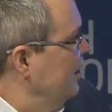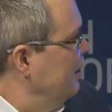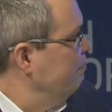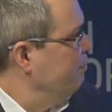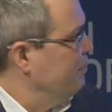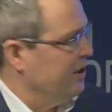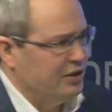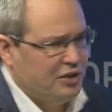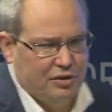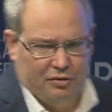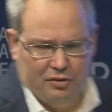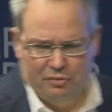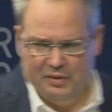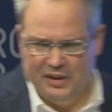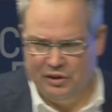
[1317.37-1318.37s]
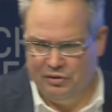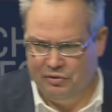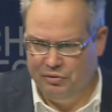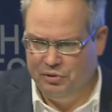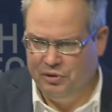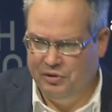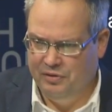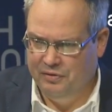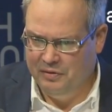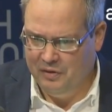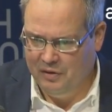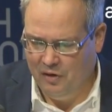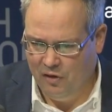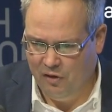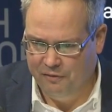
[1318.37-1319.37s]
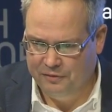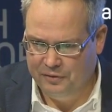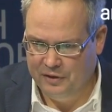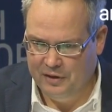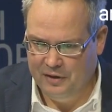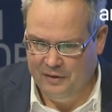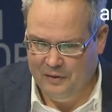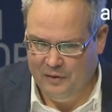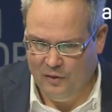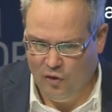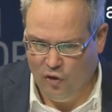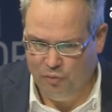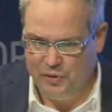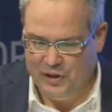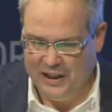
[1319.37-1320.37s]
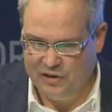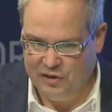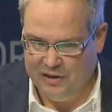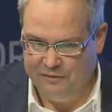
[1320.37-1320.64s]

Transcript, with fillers: a partial restitution of the objects